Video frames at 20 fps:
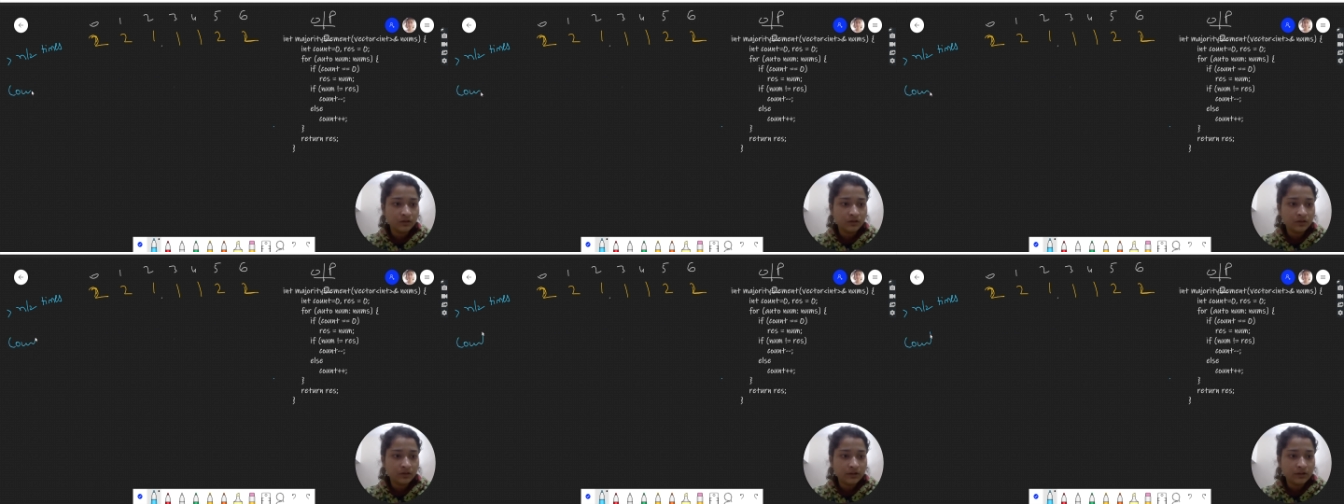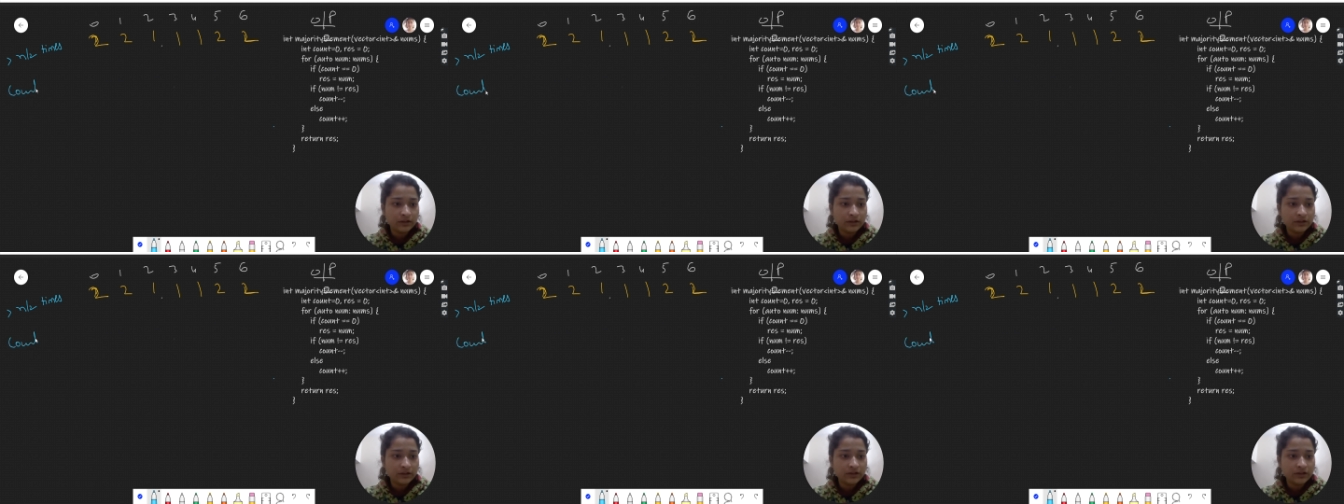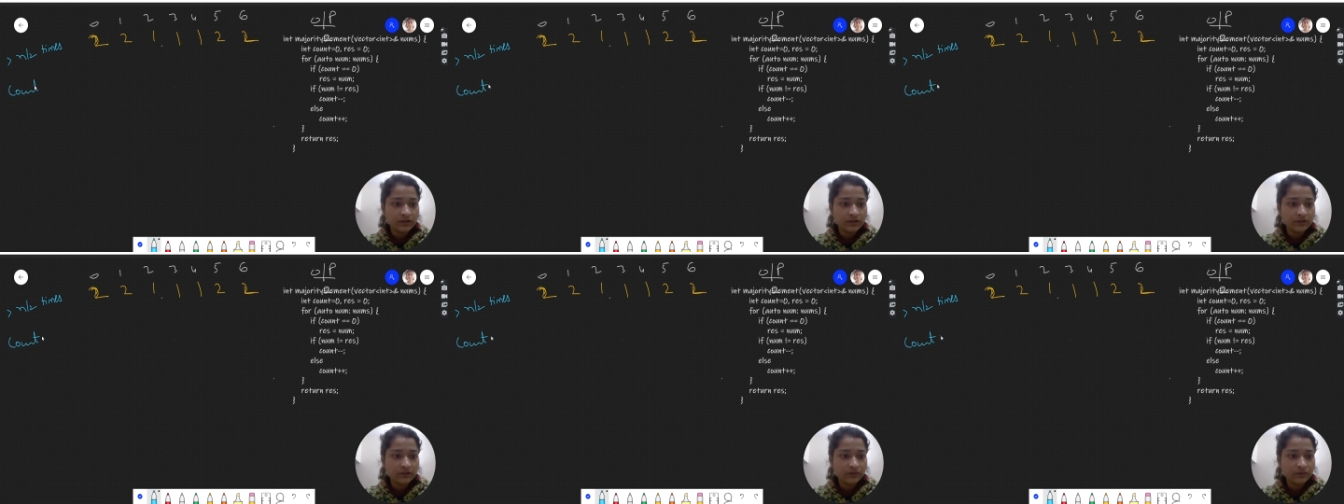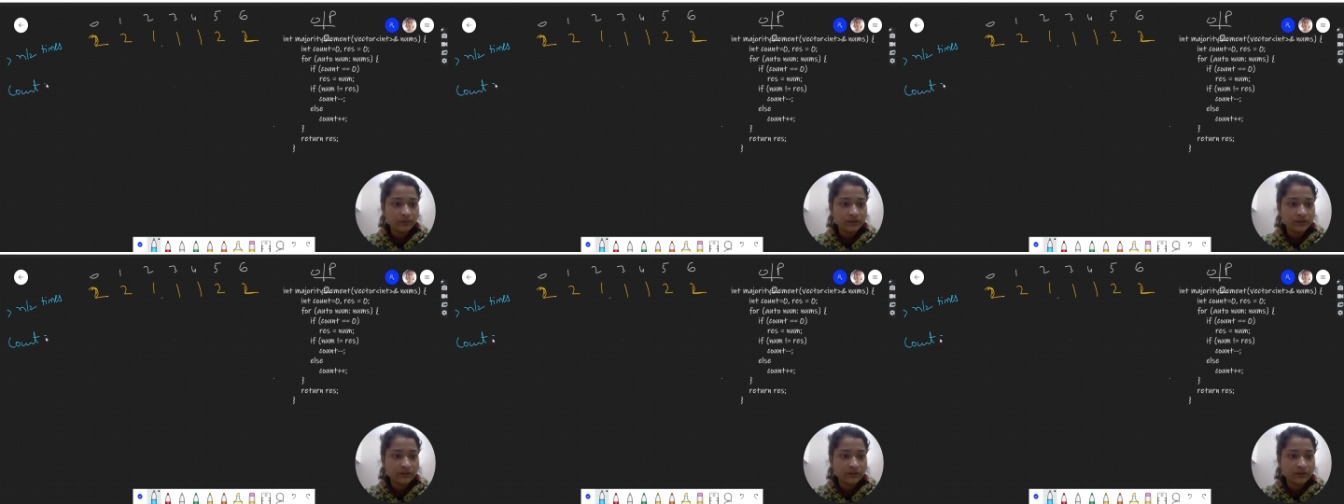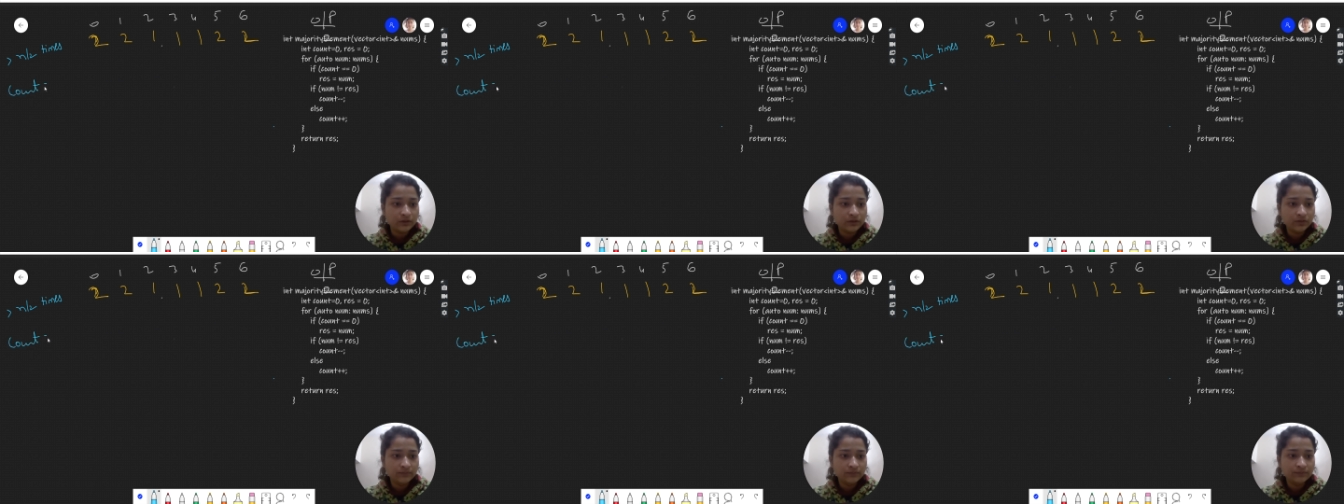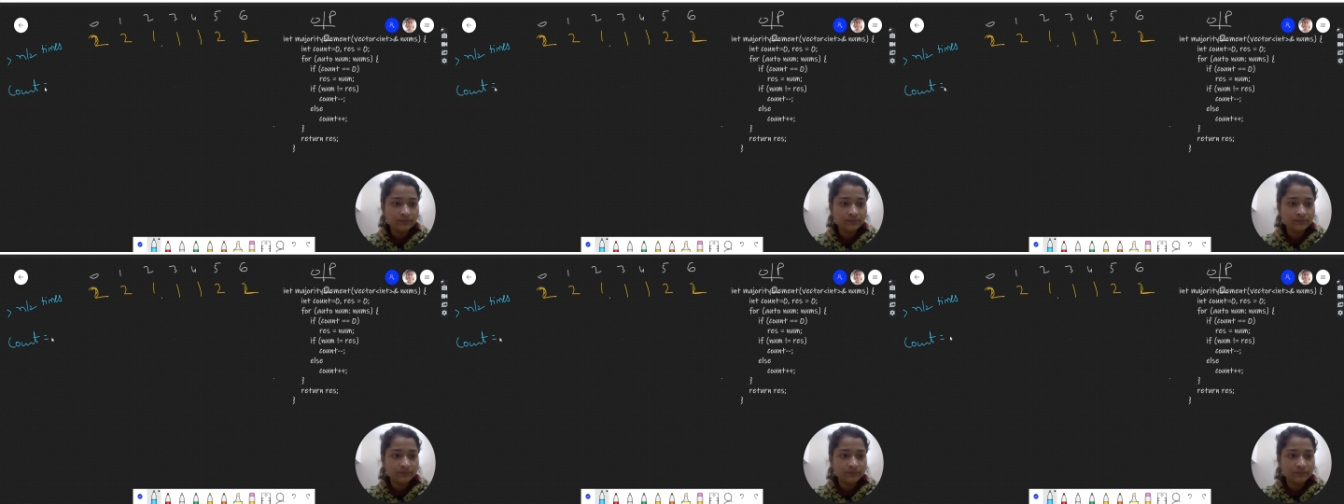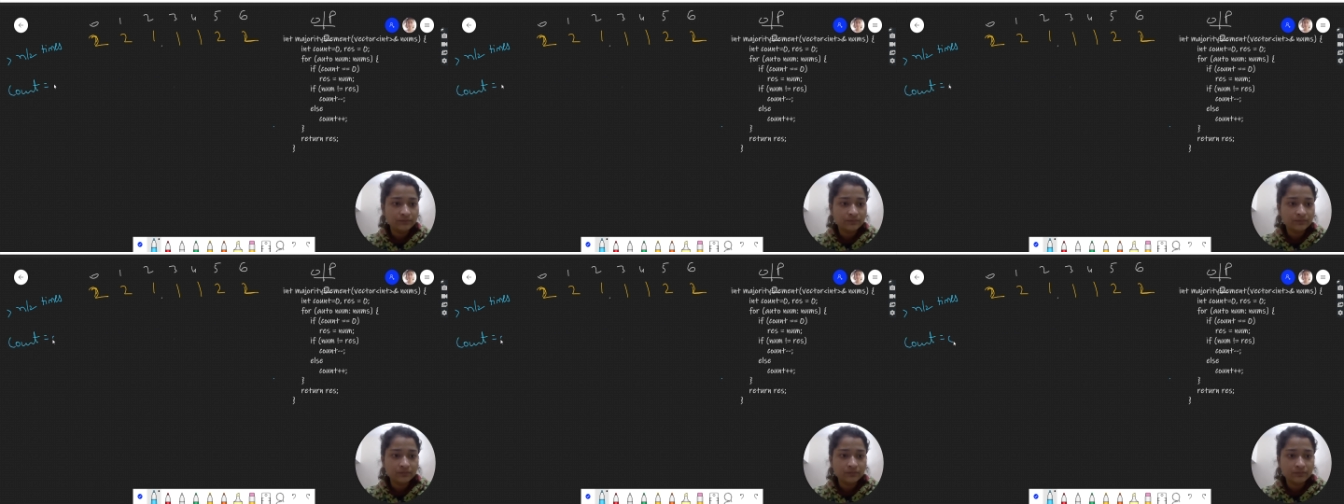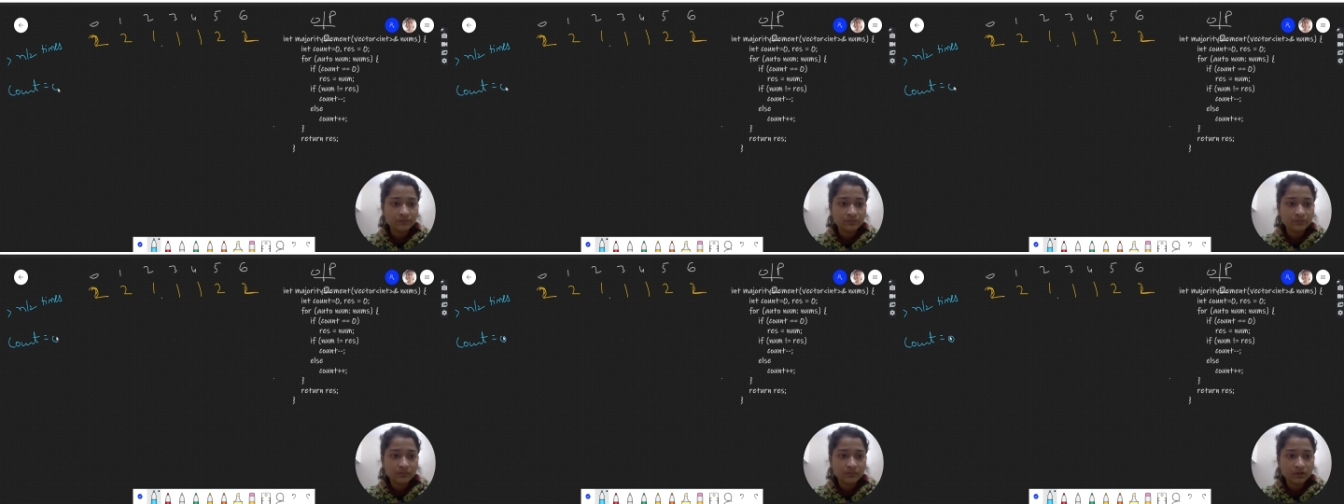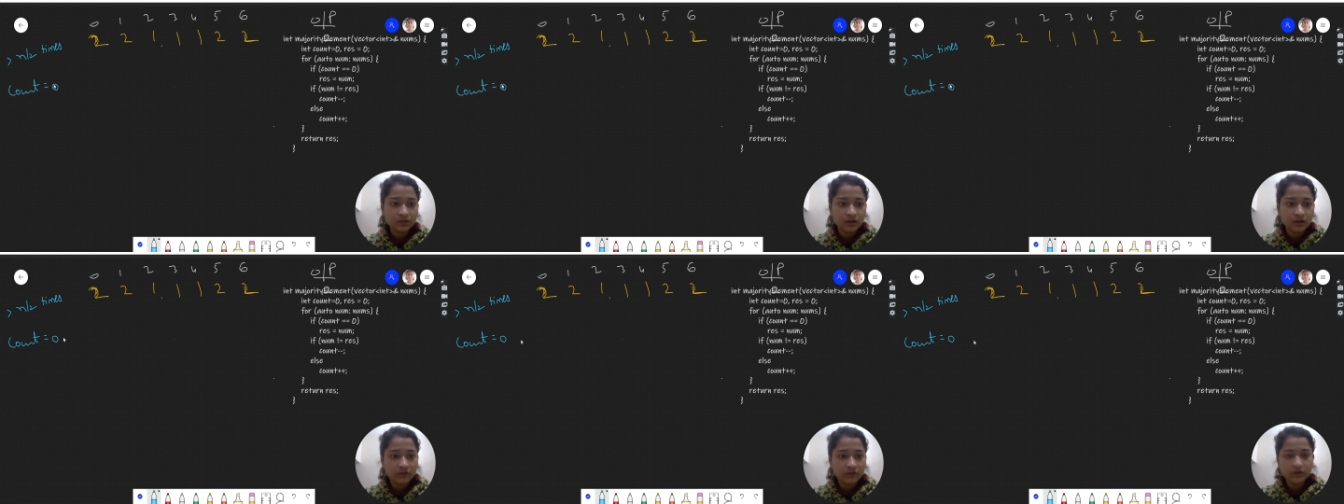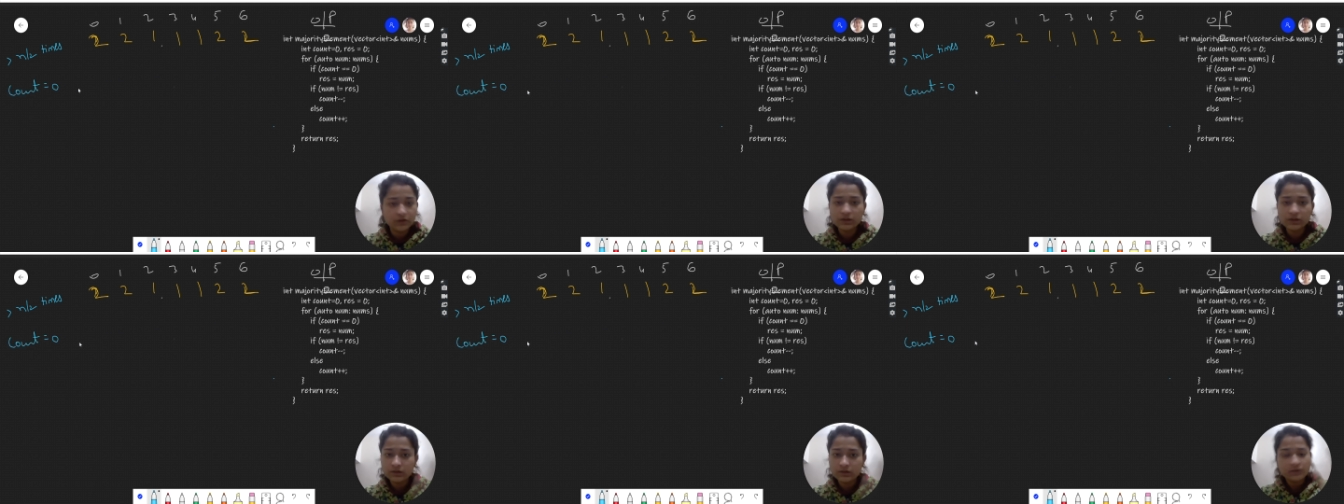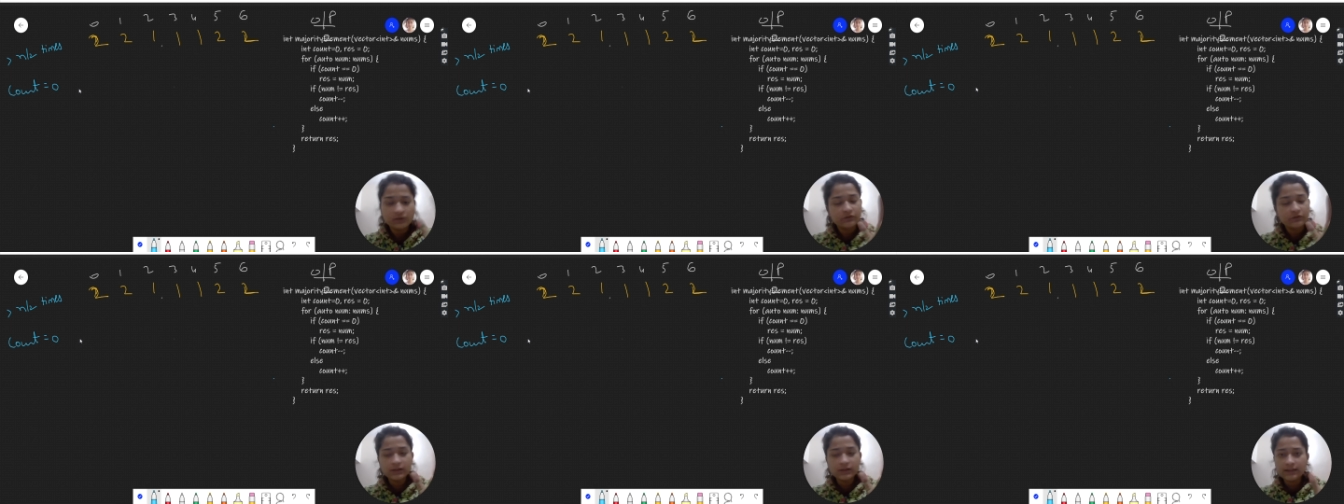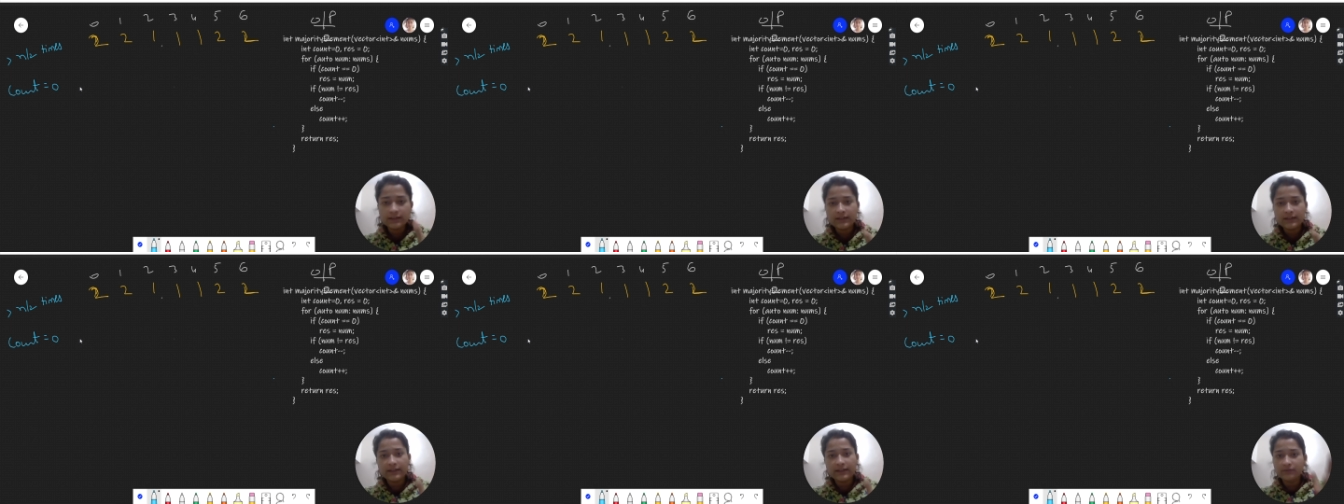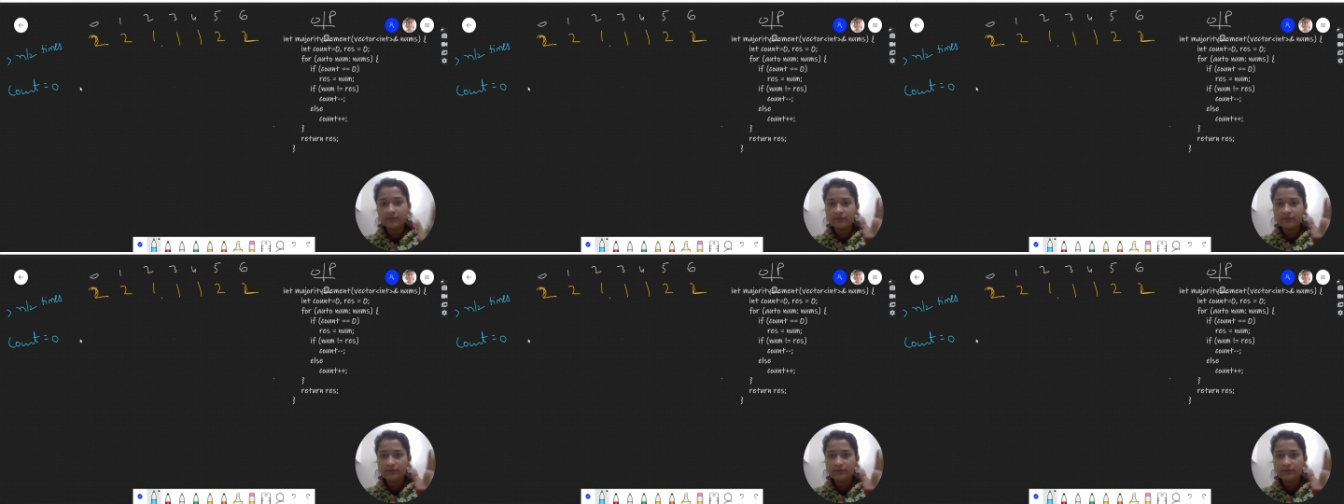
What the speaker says: Initially it will be 0. First see guys,